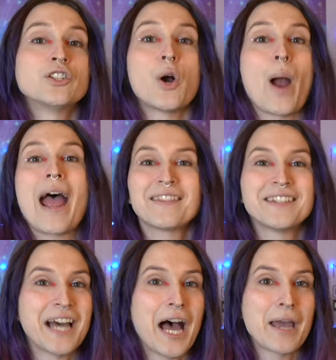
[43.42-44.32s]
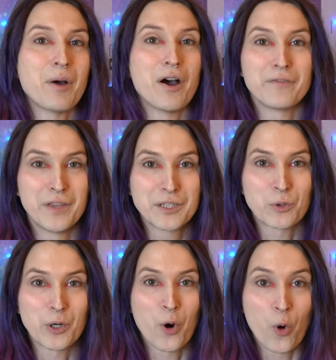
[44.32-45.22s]
So, at the time of this
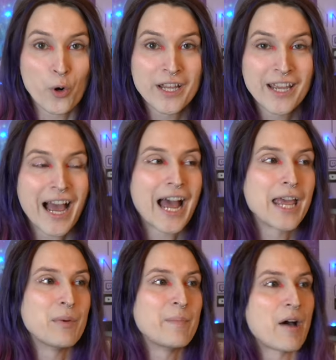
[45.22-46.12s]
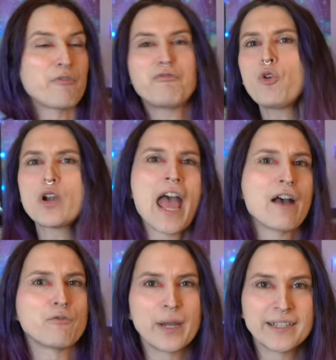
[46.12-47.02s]
recording, I am about
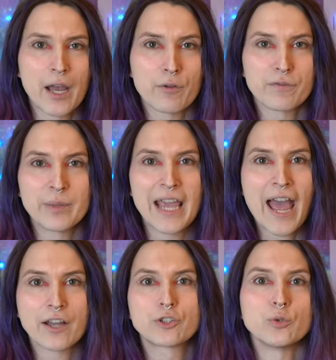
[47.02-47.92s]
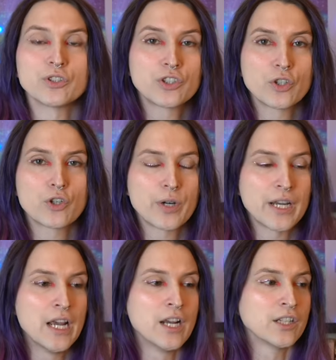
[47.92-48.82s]
4.5 weeks out from the actual
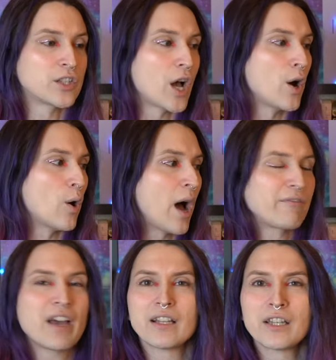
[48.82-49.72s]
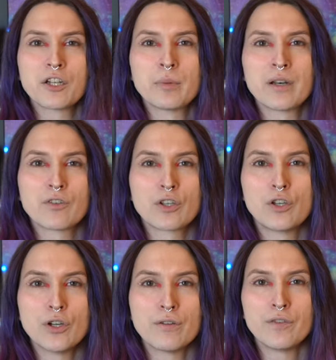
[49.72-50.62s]
surgery, so I've got a little bit of a
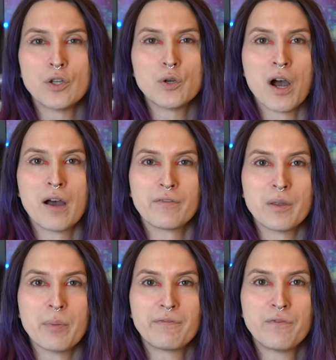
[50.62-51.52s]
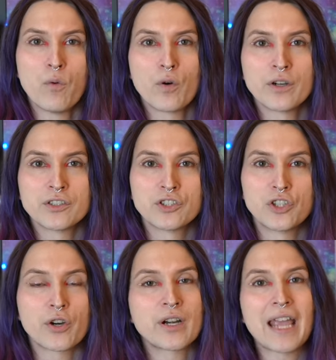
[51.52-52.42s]
good view of the before,
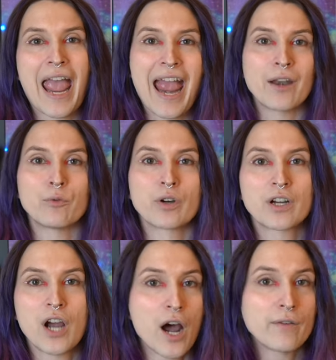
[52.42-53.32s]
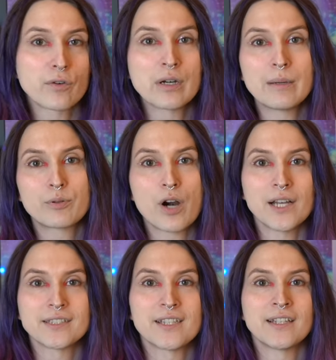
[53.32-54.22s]
during, and recovery
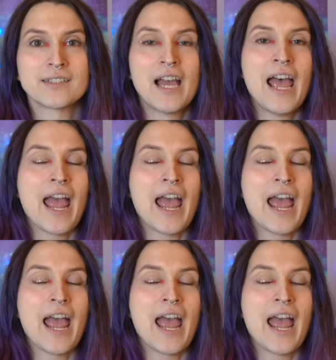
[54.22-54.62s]
process,